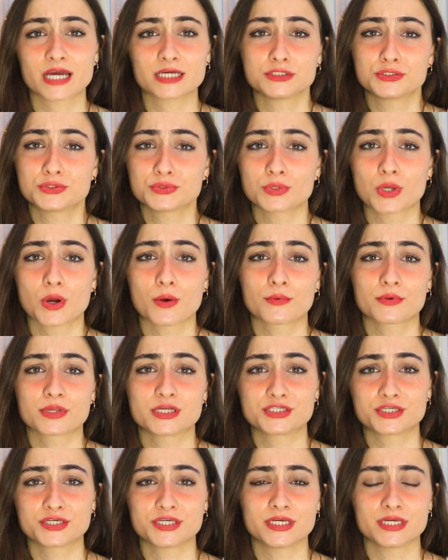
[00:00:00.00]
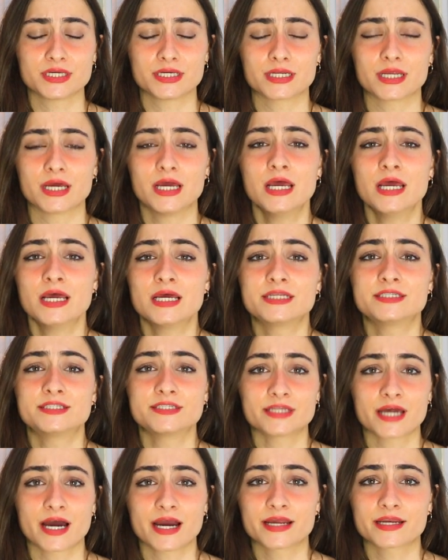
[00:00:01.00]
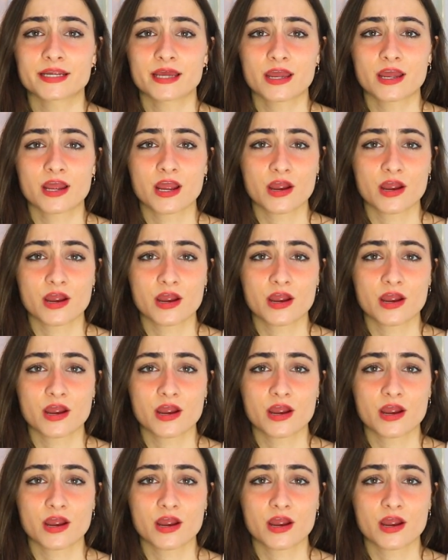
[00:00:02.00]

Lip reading: I do know that Shein denied